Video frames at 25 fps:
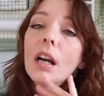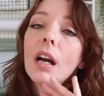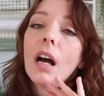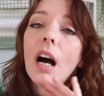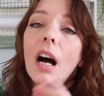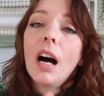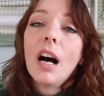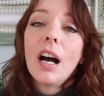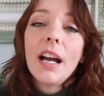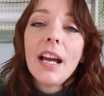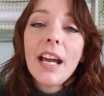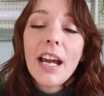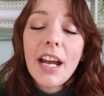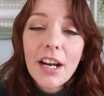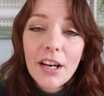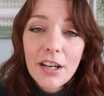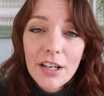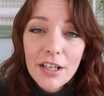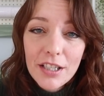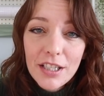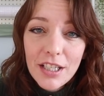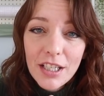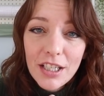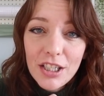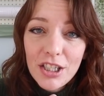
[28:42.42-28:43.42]
Uh,
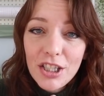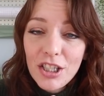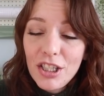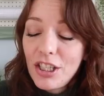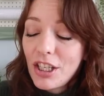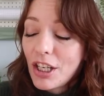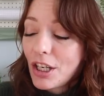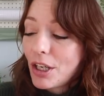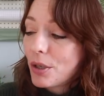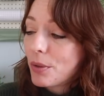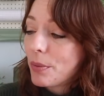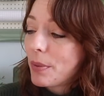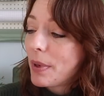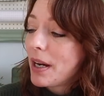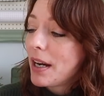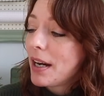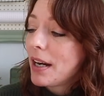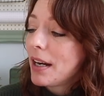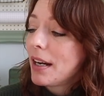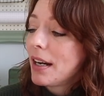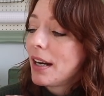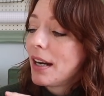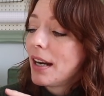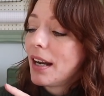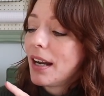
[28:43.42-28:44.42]
heritage
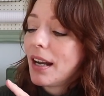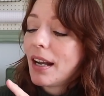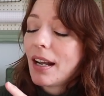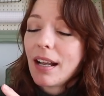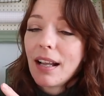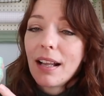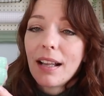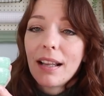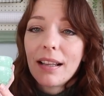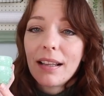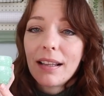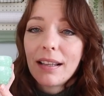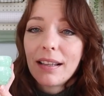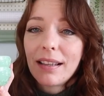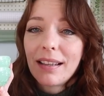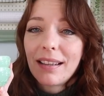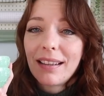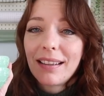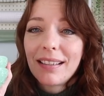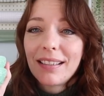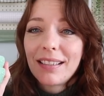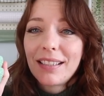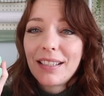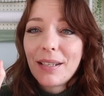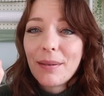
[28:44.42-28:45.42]
dinnerware
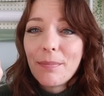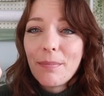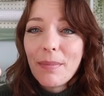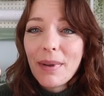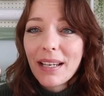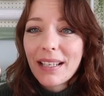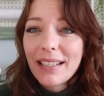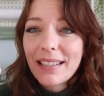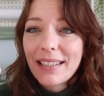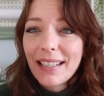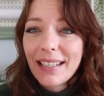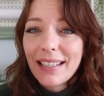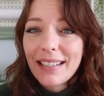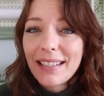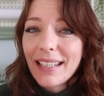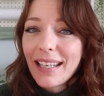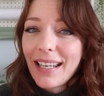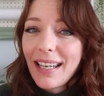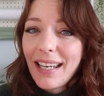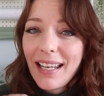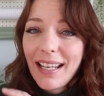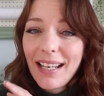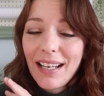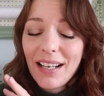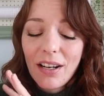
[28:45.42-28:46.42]
to mix this
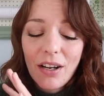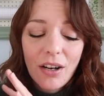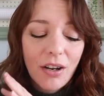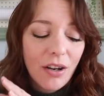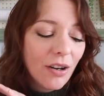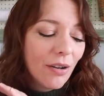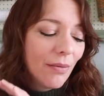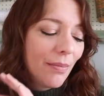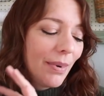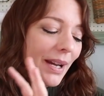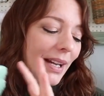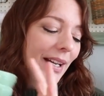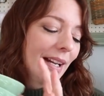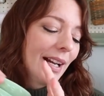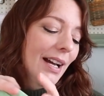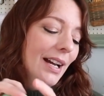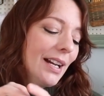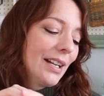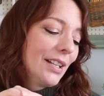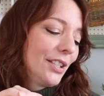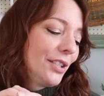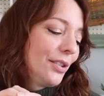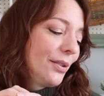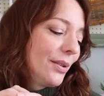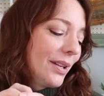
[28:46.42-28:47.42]
in. Oh my
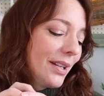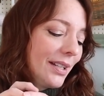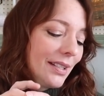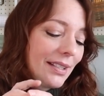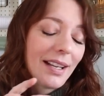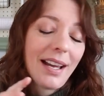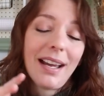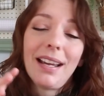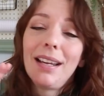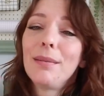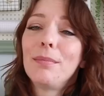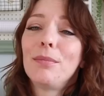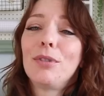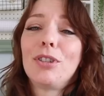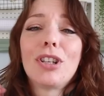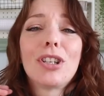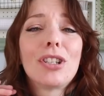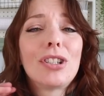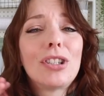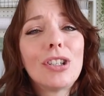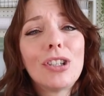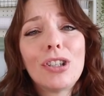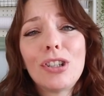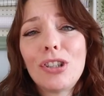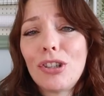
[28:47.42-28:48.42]
gosh, you guys, I am
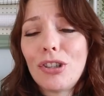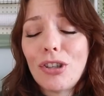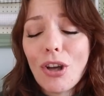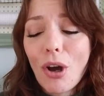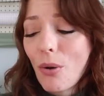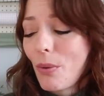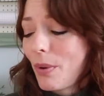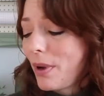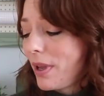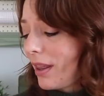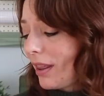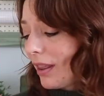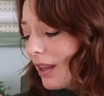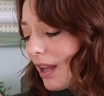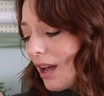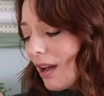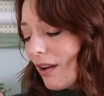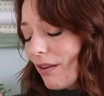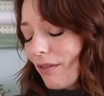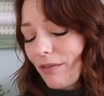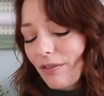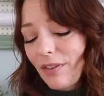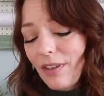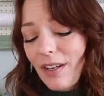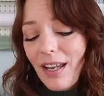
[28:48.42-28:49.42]
just so in
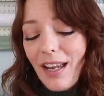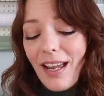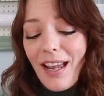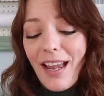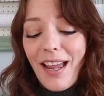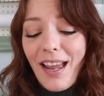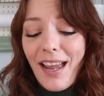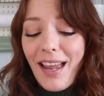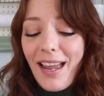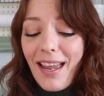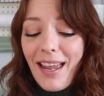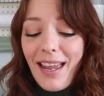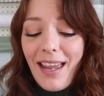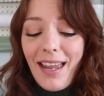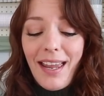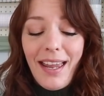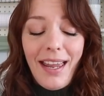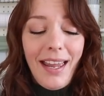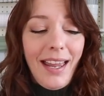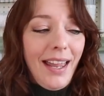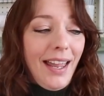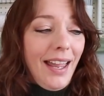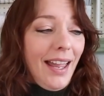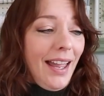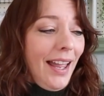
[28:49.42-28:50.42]
love.
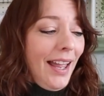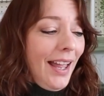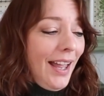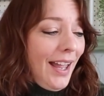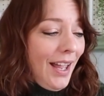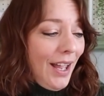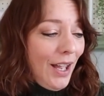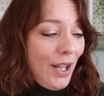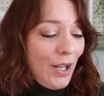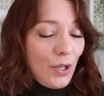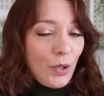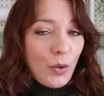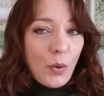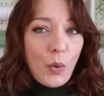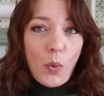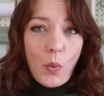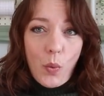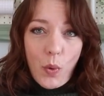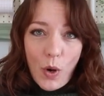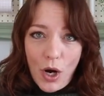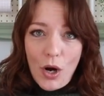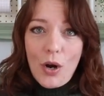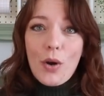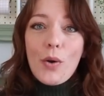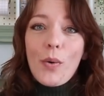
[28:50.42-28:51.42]
And
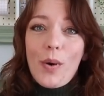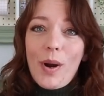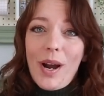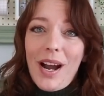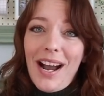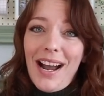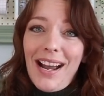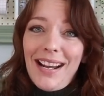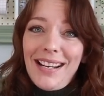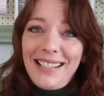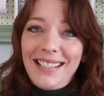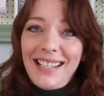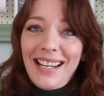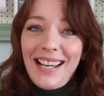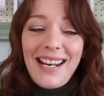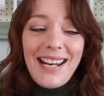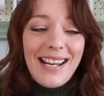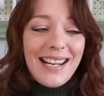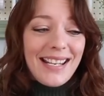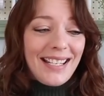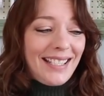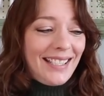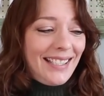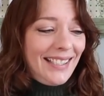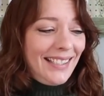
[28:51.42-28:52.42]
whoo, I did
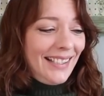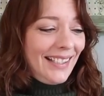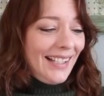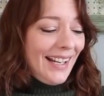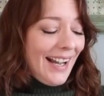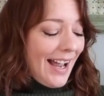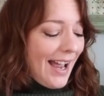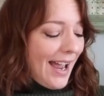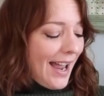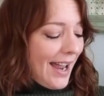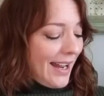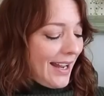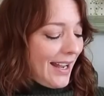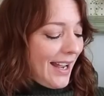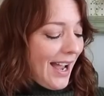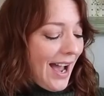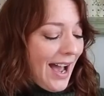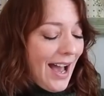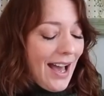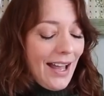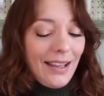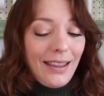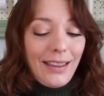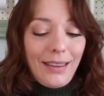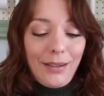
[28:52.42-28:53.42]
it. I
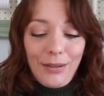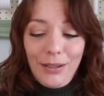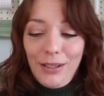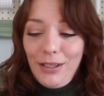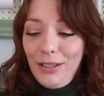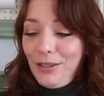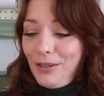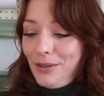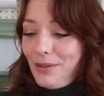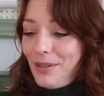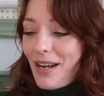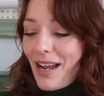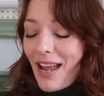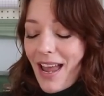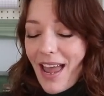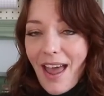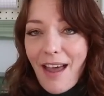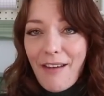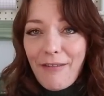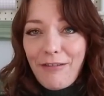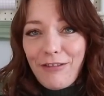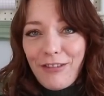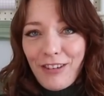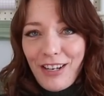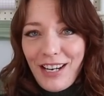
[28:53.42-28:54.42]
got through
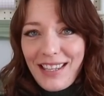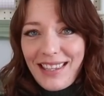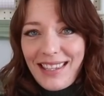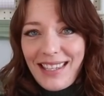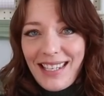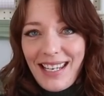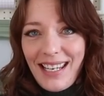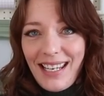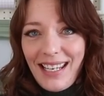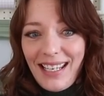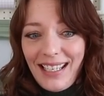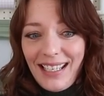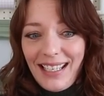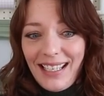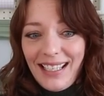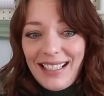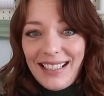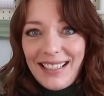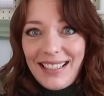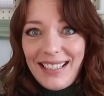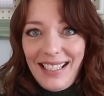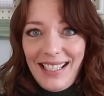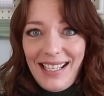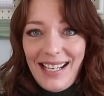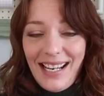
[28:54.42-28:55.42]
everything
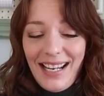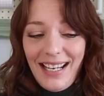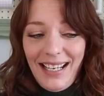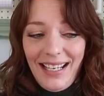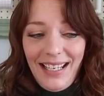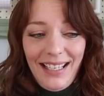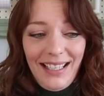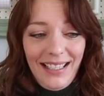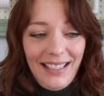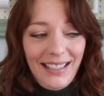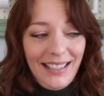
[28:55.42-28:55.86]
today.